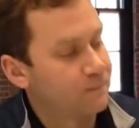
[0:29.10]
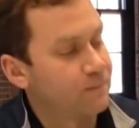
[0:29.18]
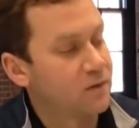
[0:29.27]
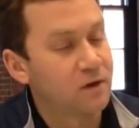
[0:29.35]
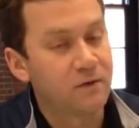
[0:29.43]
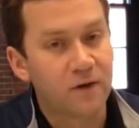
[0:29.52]

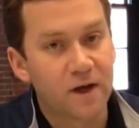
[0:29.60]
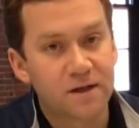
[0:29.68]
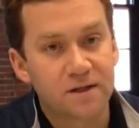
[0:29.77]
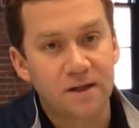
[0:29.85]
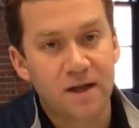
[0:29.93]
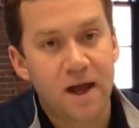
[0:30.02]
The device
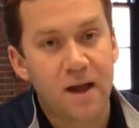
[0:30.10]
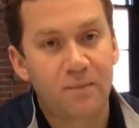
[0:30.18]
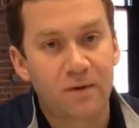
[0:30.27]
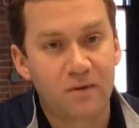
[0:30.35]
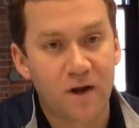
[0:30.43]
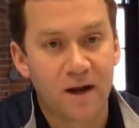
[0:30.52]
and the app
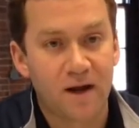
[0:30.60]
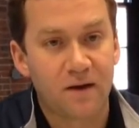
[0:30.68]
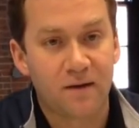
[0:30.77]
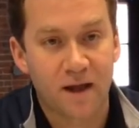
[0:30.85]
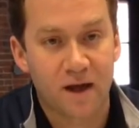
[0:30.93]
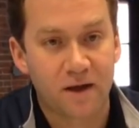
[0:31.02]
are right now
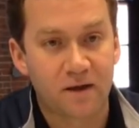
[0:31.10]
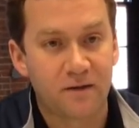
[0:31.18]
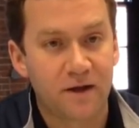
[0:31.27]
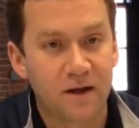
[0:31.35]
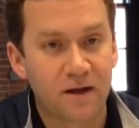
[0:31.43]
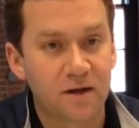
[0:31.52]

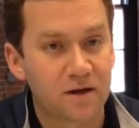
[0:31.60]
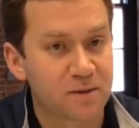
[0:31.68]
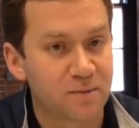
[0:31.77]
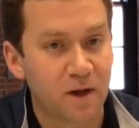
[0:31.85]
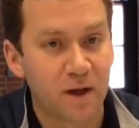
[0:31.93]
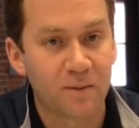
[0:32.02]
calculating and
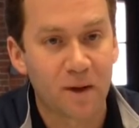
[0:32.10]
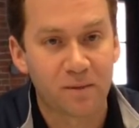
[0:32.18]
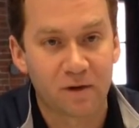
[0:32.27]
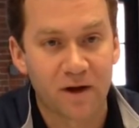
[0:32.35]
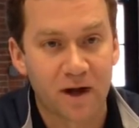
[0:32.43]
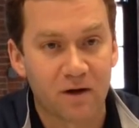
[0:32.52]
displaying my
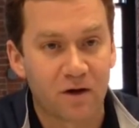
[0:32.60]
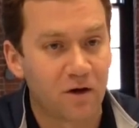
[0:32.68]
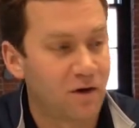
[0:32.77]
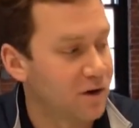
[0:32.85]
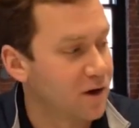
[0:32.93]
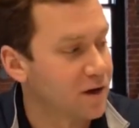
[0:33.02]
blood
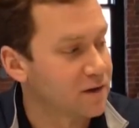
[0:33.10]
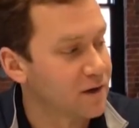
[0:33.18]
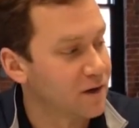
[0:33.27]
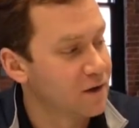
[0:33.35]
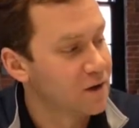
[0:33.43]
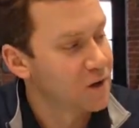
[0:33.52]
alcohol content